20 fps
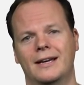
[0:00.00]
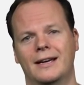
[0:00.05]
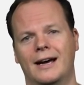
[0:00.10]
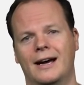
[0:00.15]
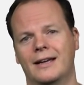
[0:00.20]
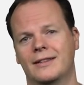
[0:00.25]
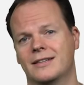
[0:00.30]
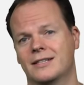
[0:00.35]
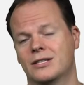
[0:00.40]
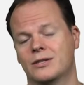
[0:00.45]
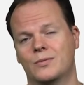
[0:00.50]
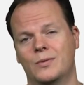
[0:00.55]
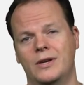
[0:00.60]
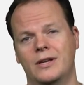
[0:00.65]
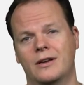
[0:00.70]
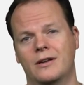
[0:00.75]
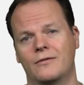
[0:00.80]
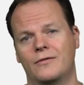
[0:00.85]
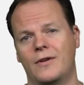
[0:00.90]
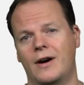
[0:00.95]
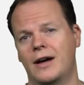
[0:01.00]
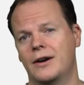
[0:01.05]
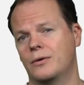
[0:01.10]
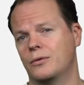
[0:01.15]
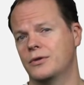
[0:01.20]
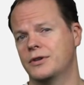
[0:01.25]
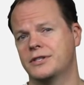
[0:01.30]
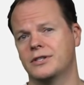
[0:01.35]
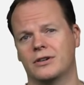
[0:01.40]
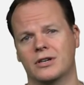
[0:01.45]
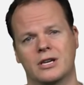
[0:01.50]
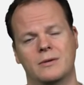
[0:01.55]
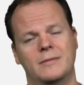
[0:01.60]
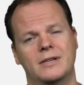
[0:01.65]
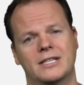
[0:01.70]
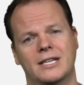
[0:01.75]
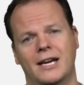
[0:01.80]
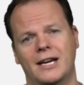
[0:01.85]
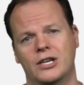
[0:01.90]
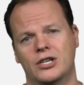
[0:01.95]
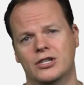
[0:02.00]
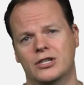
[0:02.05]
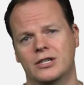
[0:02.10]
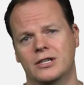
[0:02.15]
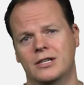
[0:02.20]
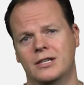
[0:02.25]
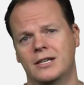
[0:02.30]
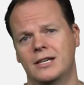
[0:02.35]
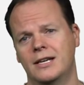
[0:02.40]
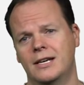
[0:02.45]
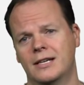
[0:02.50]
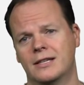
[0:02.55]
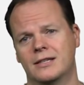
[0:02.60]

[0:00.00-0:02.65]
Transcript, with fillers: Uh, this is where you can find all the documentation